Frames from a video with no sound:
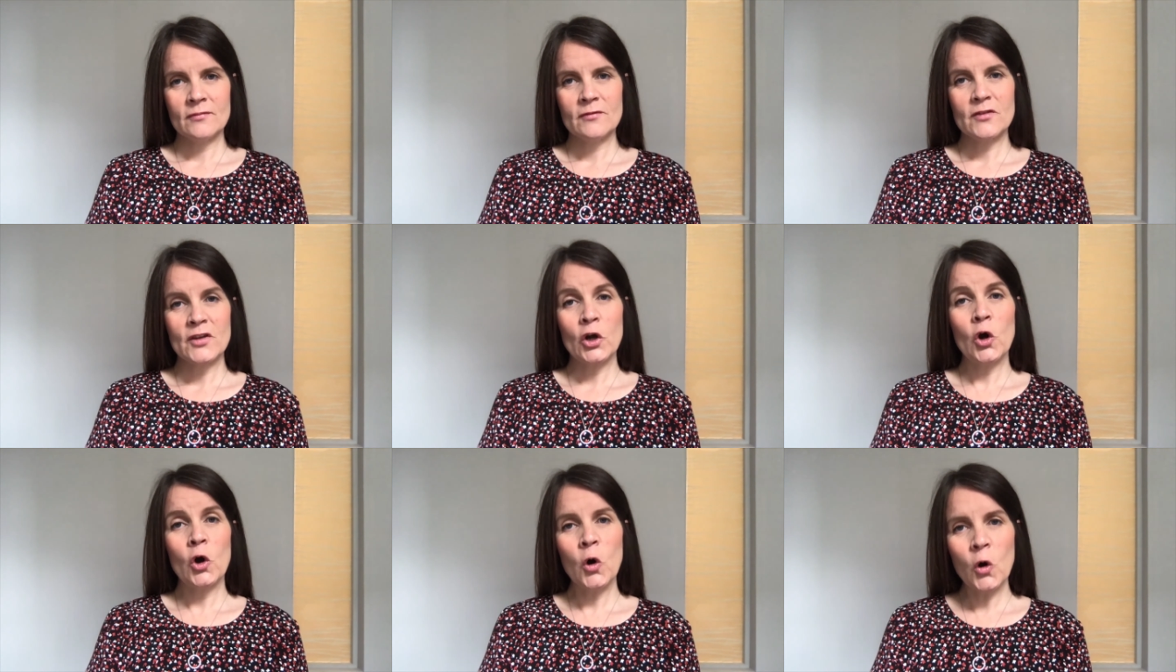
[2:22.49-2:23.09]
The
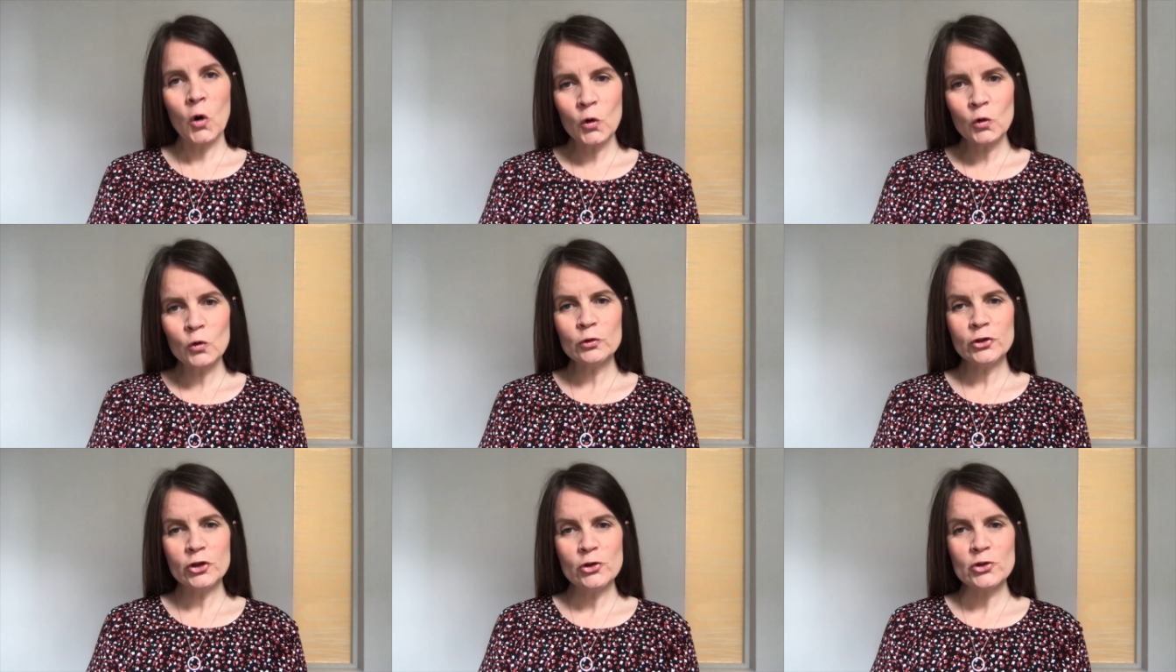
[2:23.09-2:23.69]

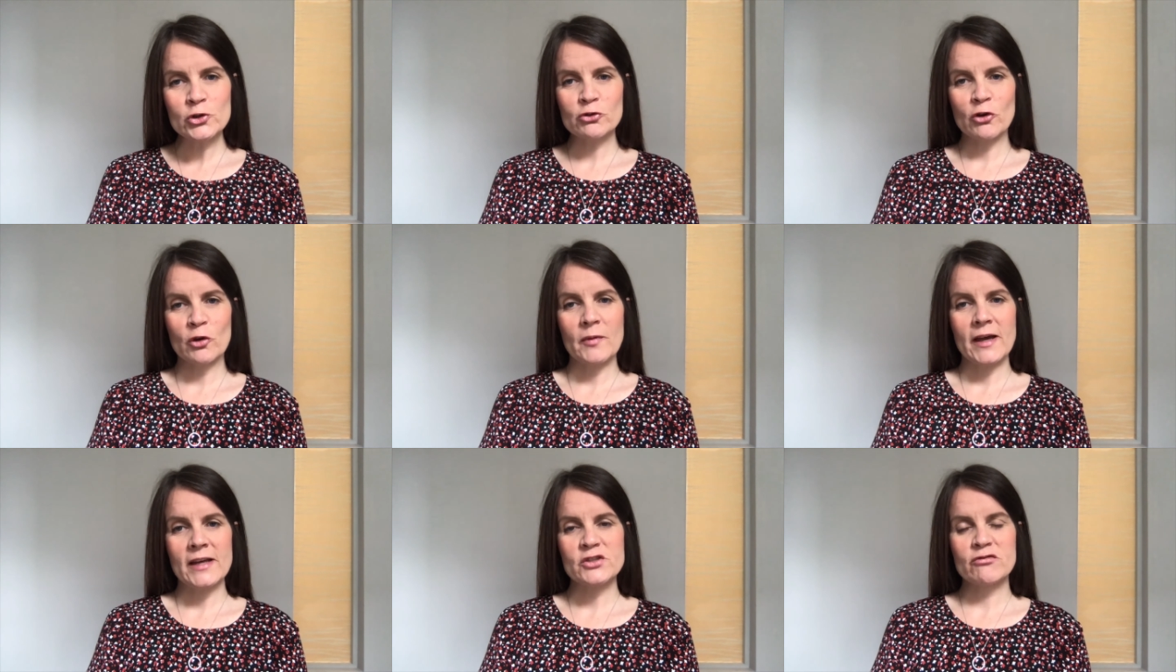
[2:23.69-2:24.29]
whole
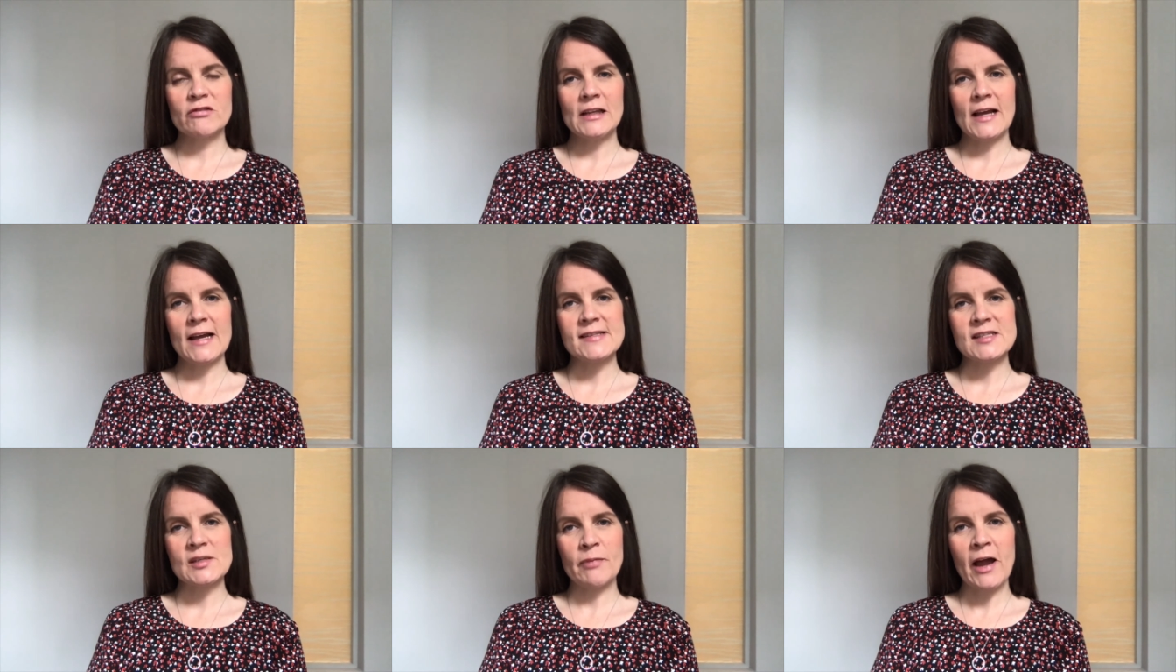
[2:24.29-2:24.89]
newsroom has
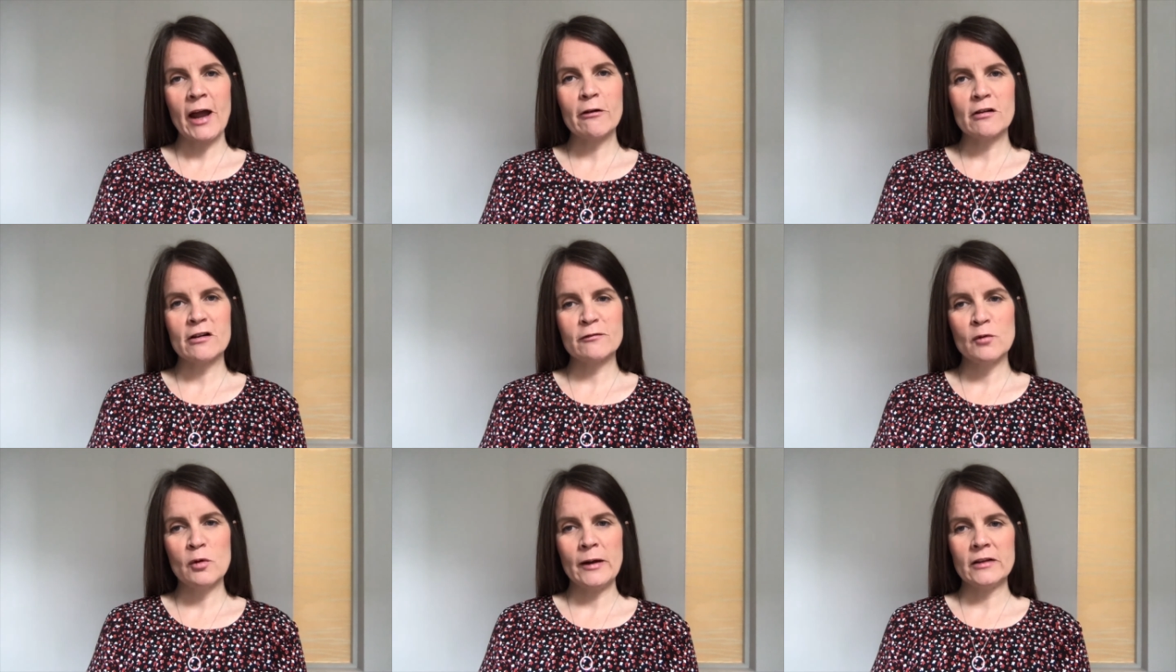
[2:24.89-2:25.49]
realised the power
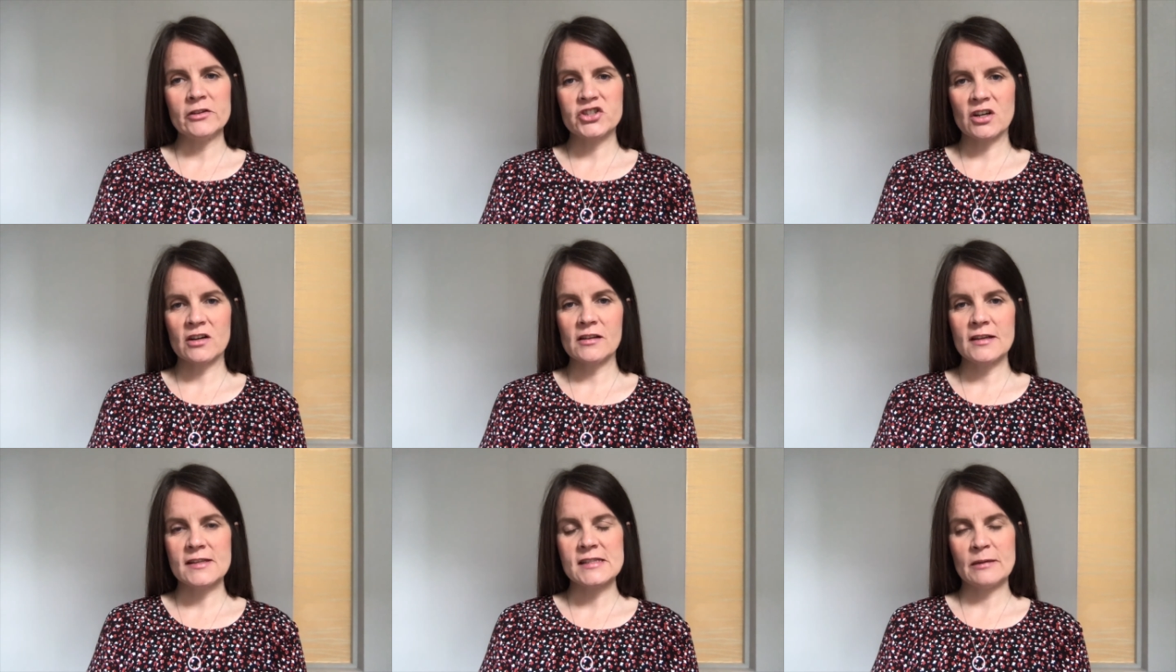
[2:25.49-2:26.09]
of mobile
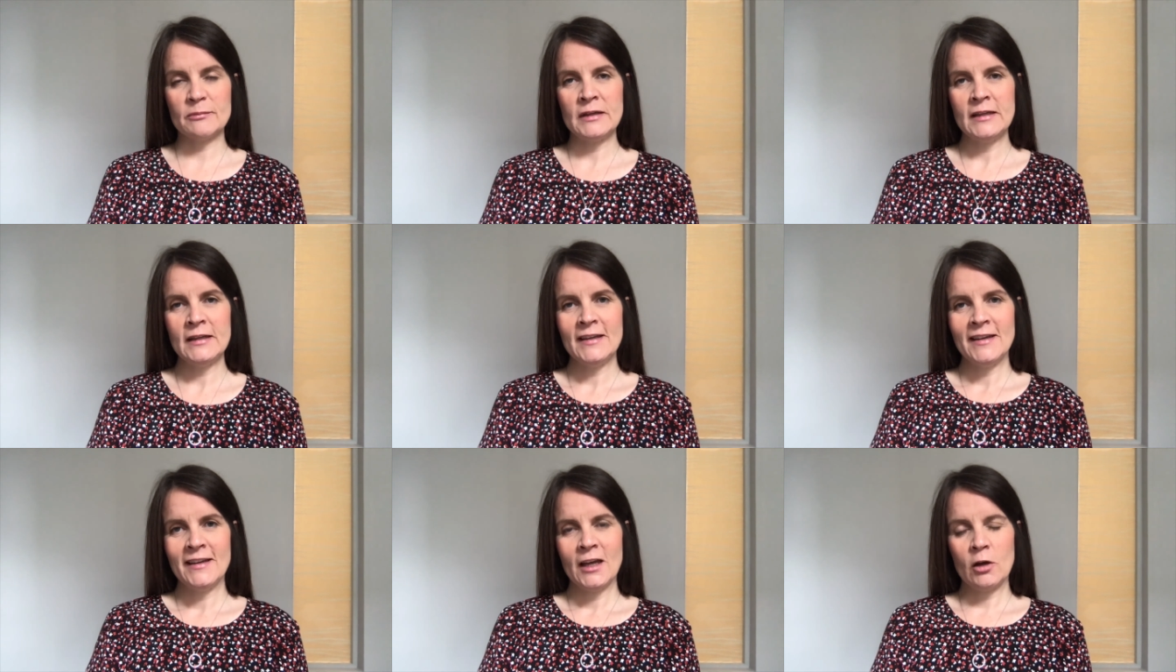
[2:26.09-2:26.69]
journalism,
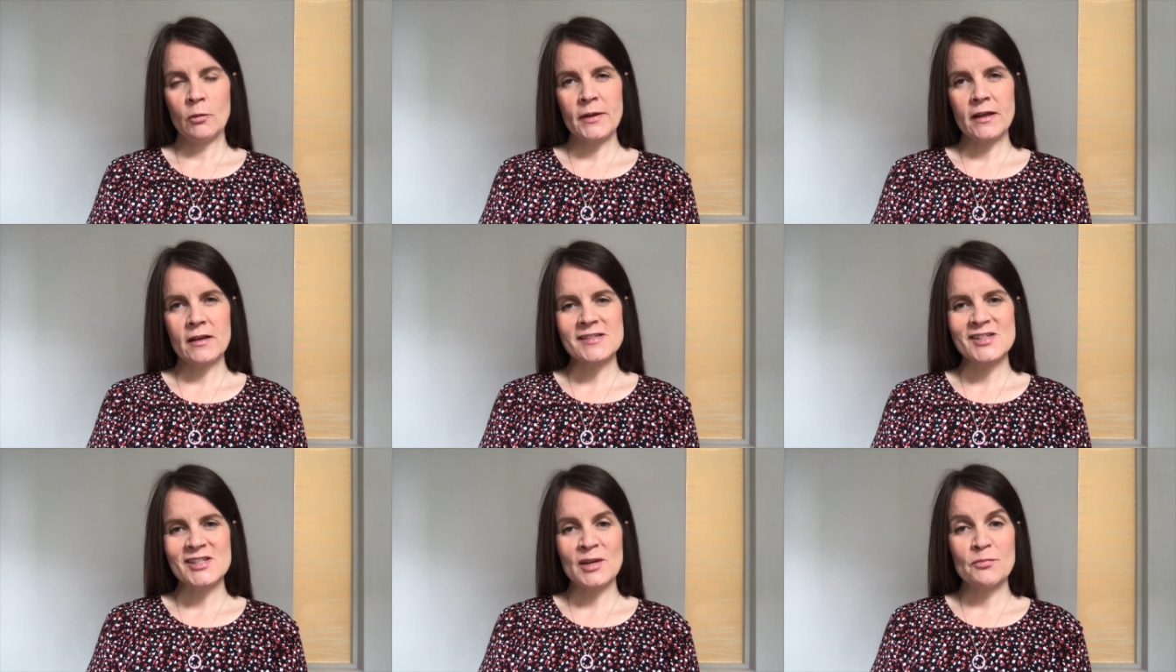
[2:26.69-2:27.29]
helping
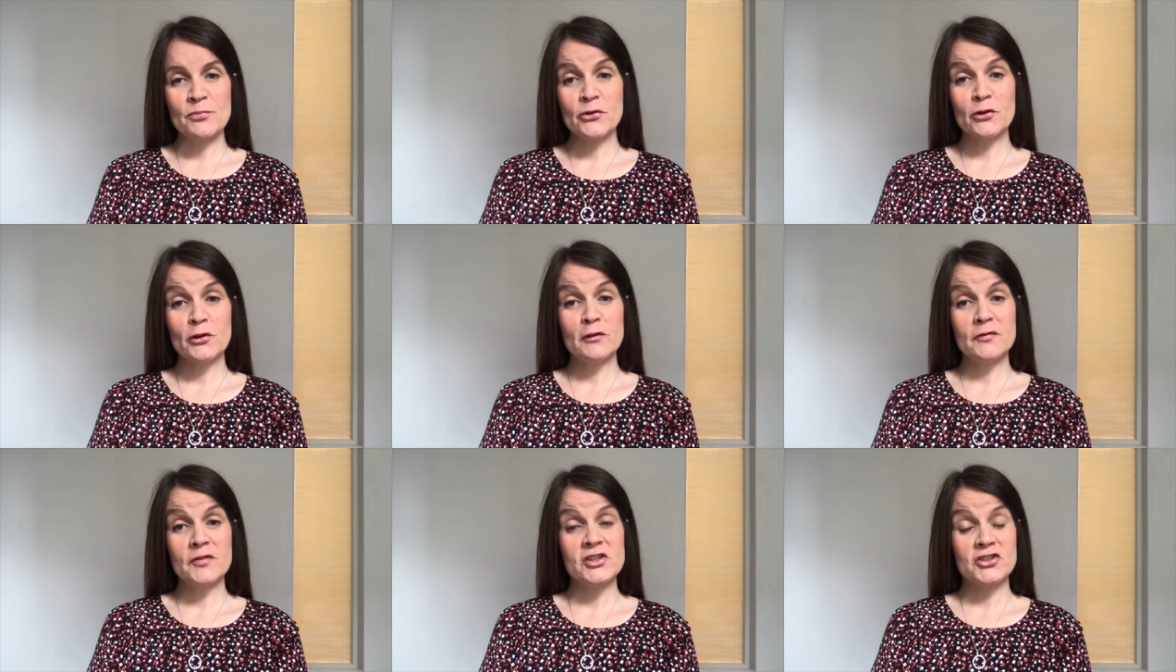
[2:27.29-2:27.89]
us to
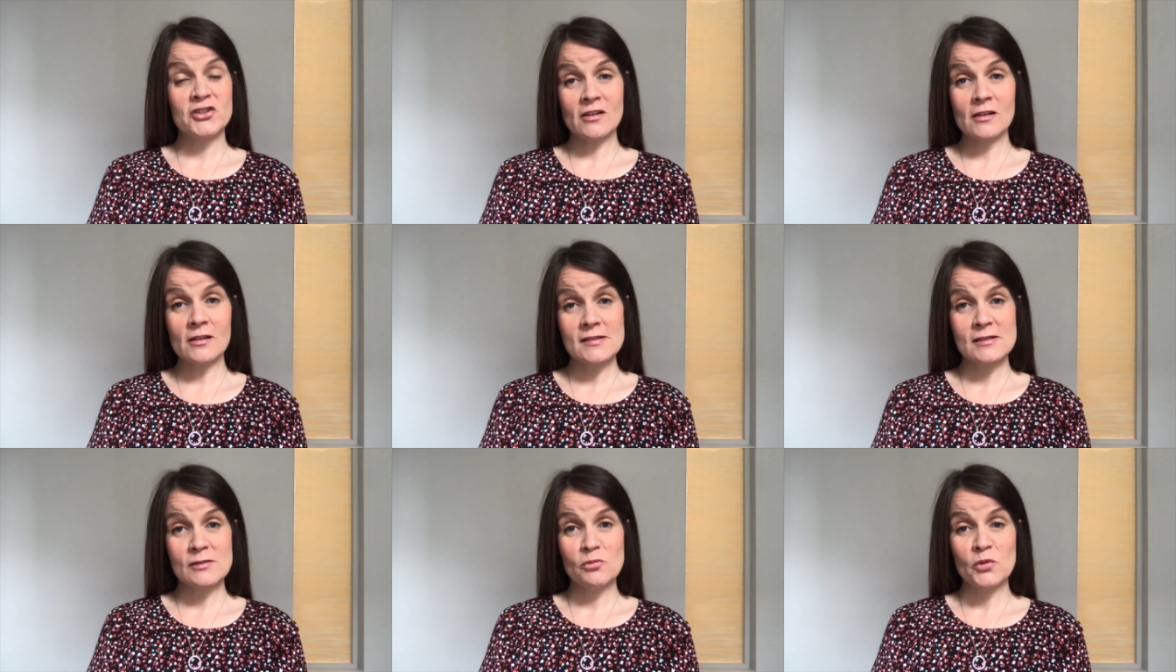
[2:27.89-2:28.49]
improve the
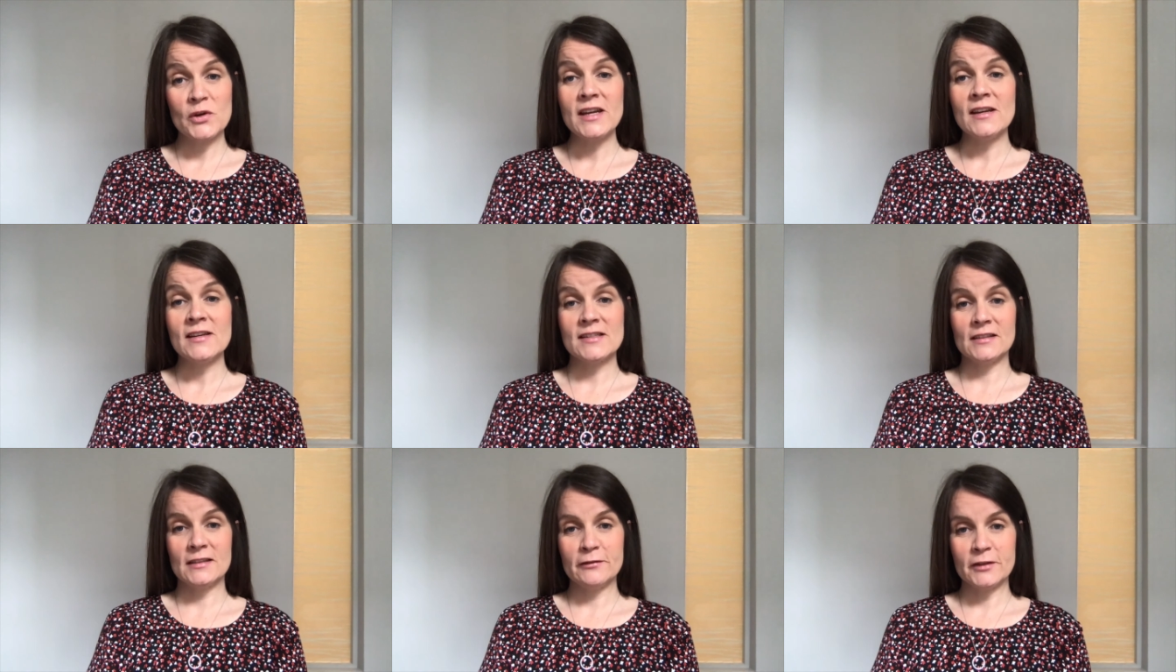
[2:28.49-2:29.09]
journalism we
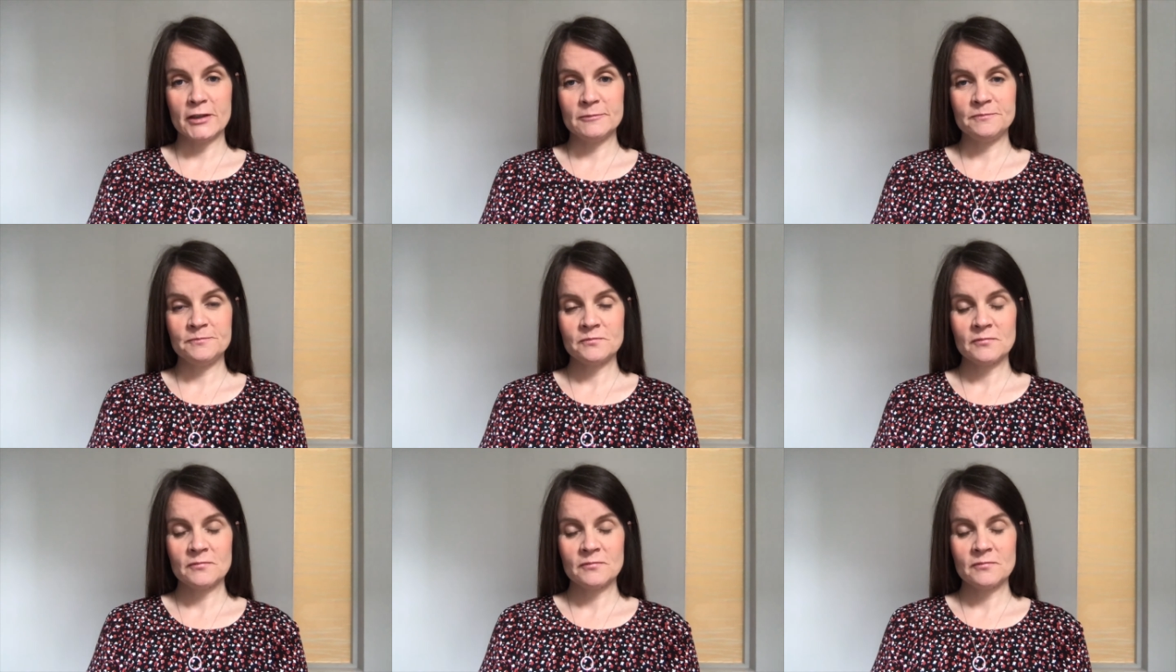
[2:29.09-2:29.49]
deliver.